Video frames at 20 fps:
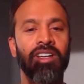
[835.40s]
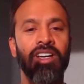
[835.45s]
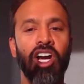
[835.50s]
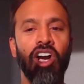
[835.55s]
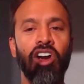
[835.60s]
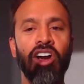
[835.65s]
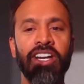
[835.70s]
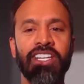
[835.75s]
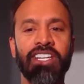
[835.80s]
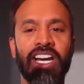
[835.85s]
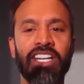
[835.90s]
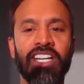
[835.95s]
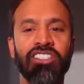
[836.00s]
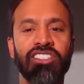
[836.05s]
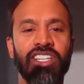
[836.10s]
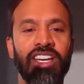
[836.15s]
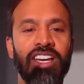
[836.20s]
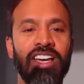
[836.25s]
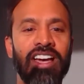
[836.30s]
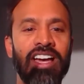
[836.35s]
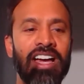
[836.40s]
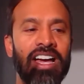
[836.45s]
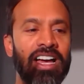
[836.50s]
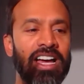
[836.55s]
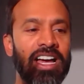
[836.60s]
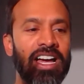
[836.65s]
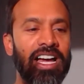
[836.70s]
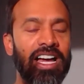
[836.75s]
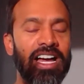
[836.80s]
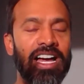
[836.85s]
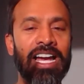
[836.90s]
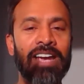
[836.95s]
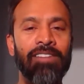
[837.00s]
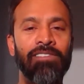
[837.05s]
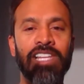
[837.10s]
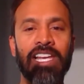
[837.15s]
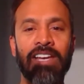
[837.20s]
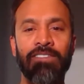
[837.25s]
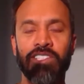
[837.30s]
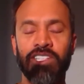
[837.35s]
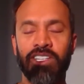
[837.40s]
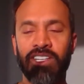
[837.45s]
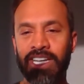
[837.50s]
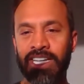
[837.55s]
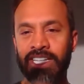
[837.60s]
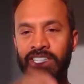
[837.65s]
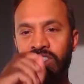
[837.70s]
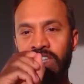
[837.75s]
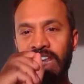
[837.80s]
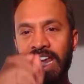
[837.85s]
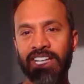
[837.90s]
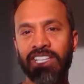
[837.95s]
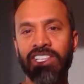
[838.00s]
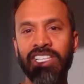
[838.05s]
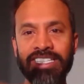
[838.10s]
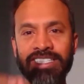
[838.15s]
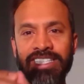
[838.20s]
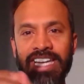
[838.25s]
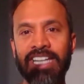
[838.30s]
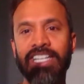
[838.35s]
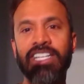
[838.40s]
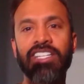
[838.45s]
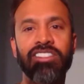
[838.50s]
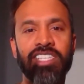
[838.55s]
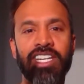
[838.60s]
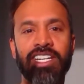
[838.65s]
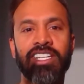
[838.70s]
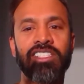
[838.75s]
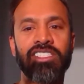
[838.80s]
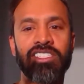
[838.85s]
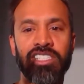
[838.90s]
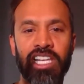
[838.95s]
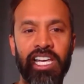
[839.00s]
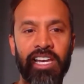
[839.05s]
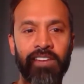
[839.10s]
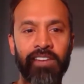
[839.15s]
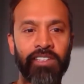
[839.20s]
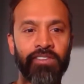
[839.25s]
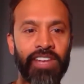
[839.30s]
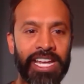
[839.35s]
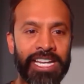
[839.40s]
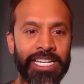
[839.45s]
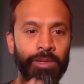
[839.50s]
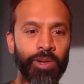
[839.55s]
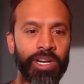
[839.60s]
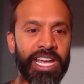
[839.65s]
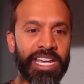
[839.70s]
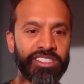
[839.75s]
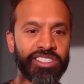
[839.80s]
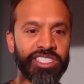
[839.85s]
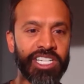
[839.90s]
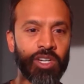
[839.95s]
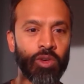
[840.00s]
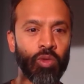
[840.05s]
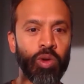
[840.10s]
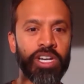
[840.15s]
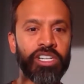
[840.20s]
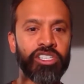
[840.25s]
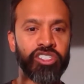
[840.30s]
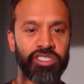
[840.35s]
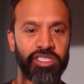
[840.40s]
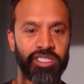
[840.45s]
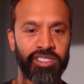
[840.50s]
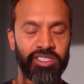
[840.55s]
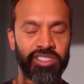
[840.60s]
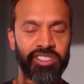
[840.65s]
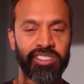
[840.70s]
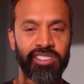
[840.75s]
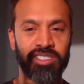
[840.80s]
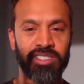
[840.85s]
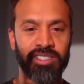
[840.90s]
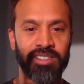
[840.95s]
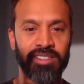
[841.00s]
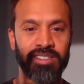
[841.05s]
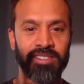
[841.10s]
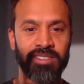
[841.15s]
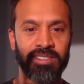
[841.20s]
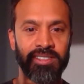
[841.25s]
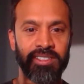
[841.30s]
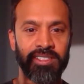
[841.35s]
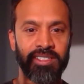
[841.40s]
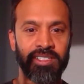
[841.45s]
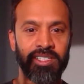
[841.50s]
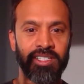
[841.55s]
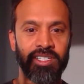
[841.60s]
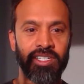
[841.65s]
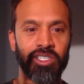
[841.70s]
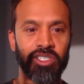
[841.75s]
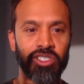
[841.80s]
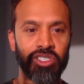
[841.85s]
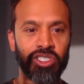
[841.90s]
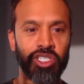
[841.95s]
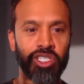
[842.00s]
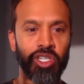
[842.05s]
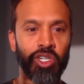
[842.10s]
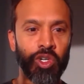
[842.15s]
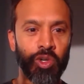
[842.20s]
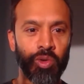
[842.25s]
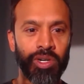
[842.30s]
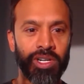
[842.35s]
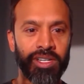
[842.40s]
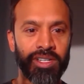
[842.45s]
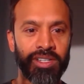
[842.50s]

All right, guys, I've left exactly 90 seconds left. If anyone has any questions to